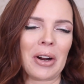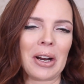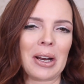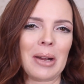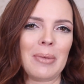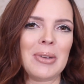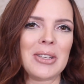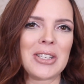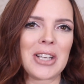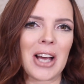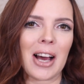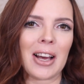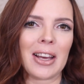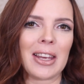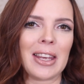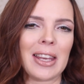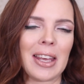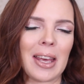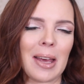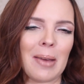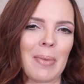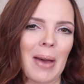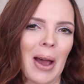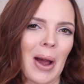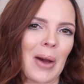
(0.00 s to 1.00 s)
we're gonna be
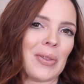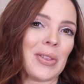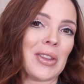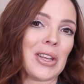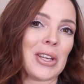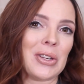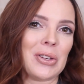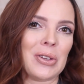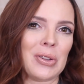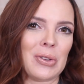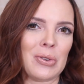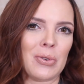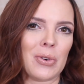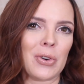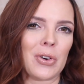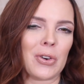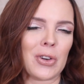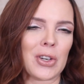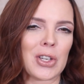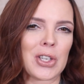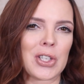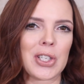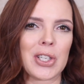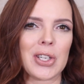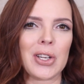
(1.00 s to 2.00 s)
talking about the new
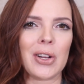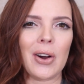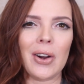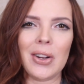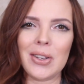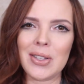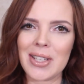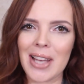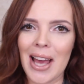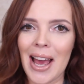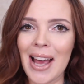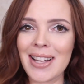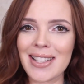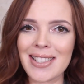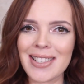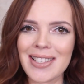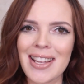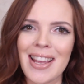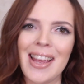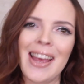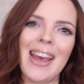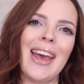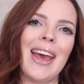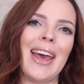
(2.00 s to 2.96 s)
Christian Audette